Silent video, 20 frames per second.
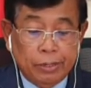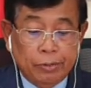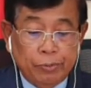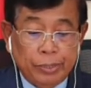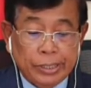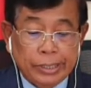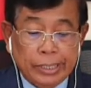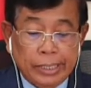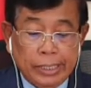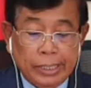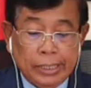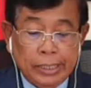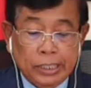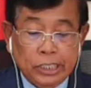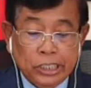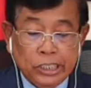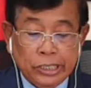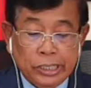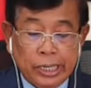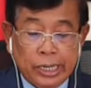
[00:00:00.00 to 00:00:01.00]
with key
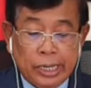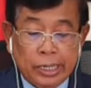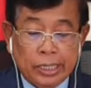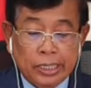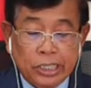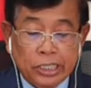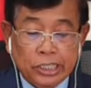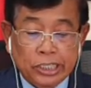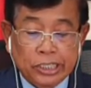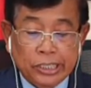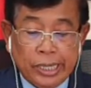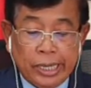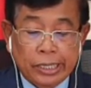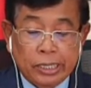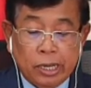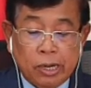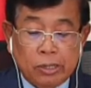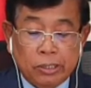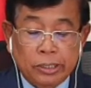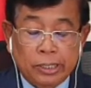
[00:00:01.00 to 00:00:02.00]

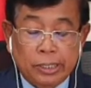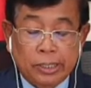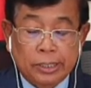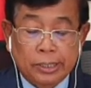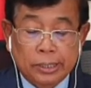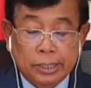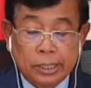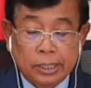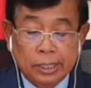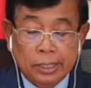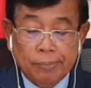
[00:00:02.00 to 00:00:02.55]
stakeholders